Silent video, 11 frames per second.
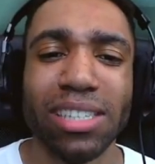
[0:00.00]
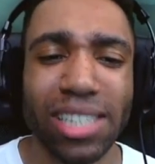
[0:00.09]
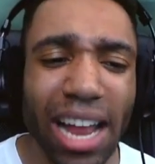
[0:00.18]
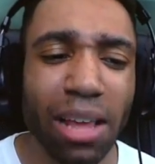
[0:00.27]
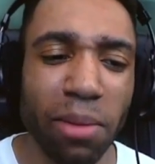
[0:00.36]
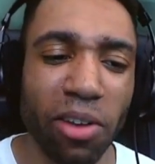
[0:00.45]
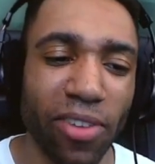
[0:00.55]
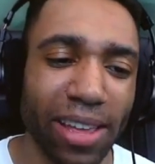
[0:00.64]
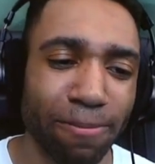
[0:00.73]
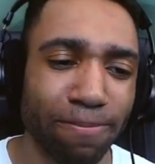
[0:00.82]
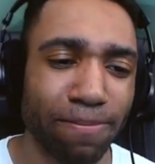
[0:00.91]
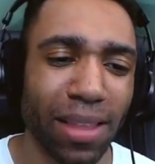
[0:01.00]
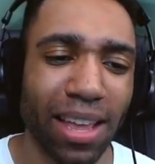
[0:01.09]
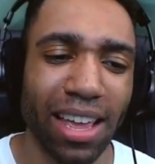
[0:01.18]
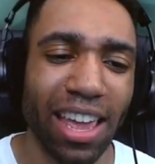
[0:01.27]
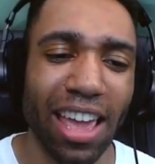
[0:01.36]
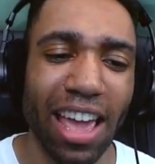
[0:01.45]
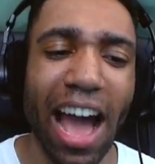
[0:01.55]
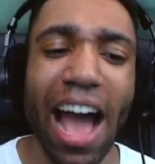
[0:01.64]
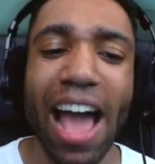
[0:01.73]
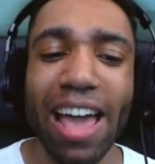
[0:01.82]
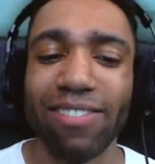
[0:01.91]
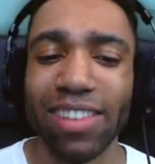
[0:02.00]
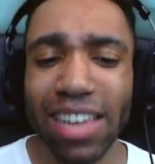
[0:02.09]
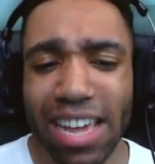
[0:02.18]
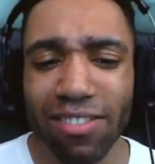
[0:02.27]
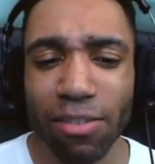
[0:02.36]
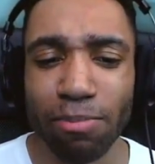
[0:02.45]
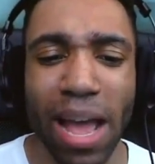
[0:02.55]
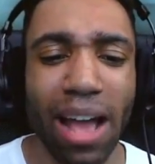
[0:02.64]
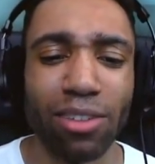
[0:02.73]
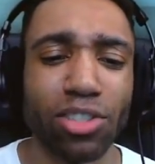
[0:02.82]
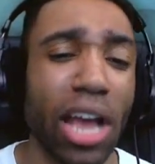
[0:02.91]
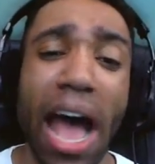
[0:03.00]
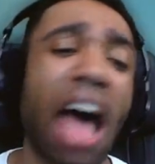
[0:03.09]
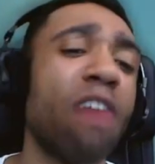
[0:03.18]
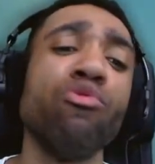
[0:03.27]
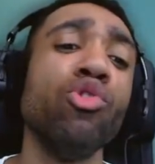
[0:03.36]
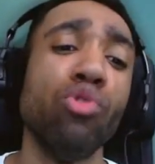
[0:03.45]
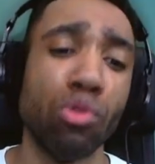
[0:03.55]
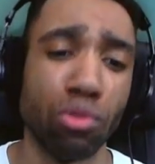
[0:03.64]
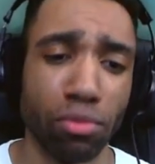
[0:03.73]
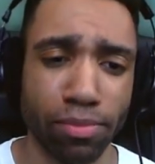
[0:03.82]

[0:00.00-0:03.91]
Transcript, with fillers: Charlie Murphy, I have lived bound to Hyrule.